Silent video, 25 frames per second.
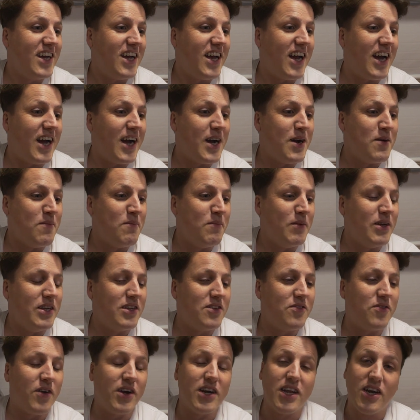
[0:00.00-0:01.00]

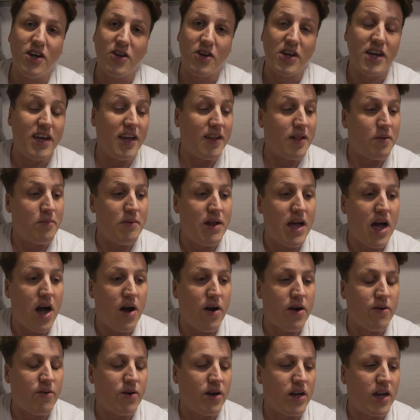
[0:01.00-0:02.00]
It's funny looking at them now,
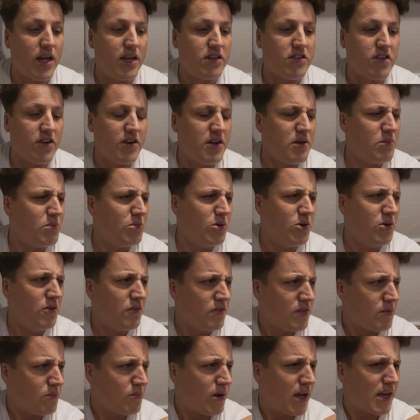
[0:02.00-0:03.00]
I realize I only
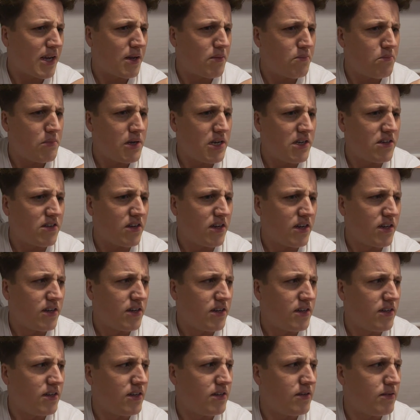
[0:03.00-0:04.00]
moved them like a meter,
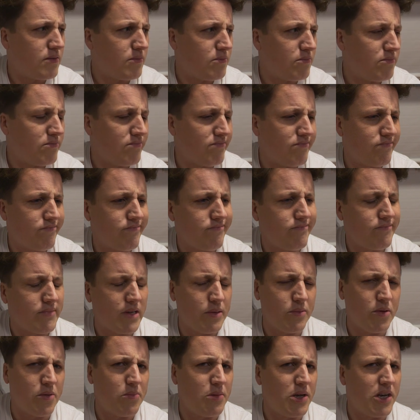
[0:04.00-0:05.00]

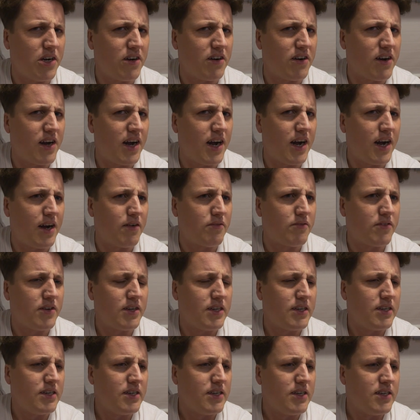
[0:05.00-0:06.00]
maybe a meter and a half.
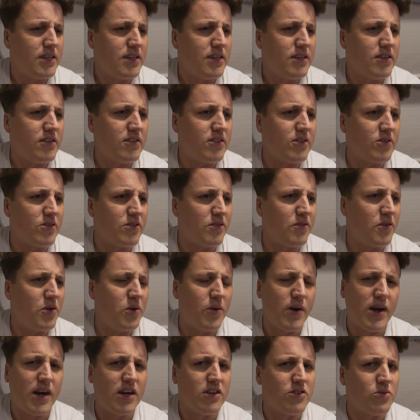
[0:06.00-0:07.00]
So it was a
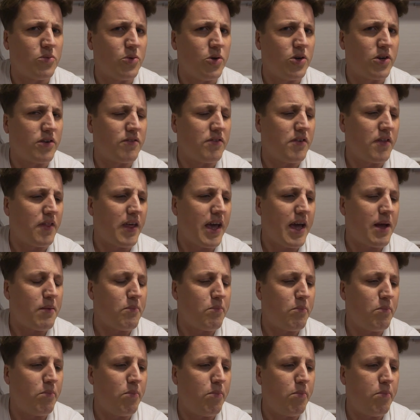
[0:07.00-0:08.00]
few hours work for that,
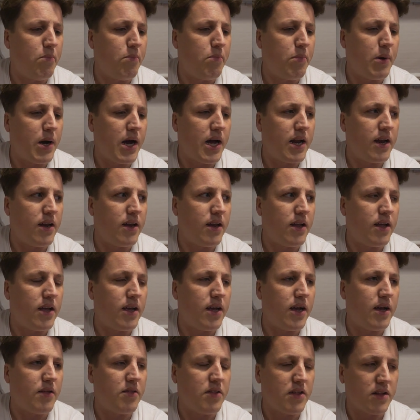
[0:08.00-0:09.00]
but
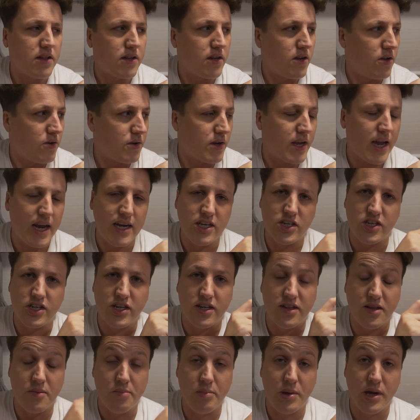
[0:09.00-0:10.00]
I think the
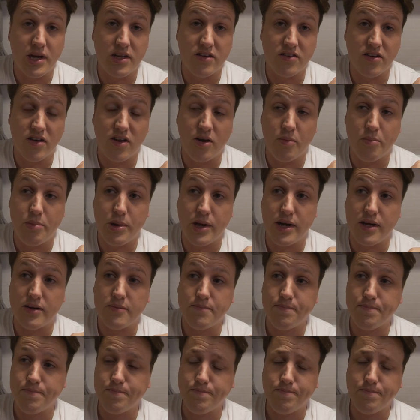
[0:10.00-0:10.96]
location, the bed is a lot better.